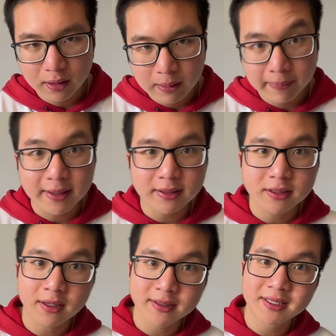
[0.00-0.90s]
Because
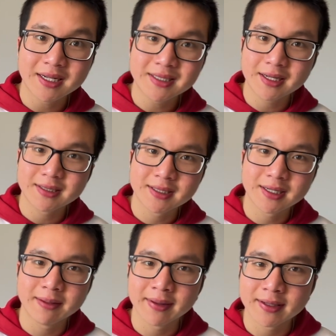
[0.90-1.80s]

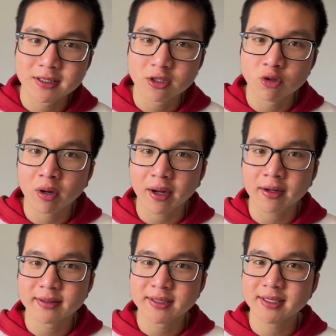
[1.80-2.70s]
consistency means you are
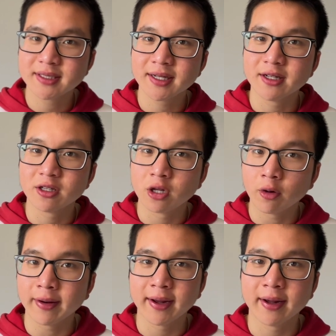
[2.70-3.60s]
consistently
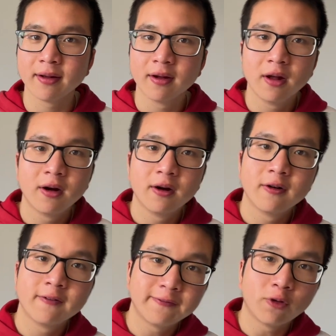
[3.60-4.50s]
doing it
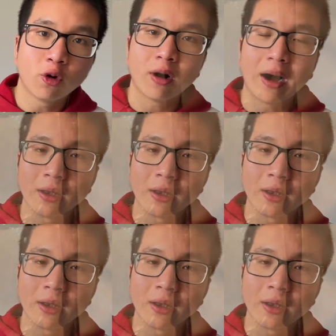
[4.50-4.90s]
for a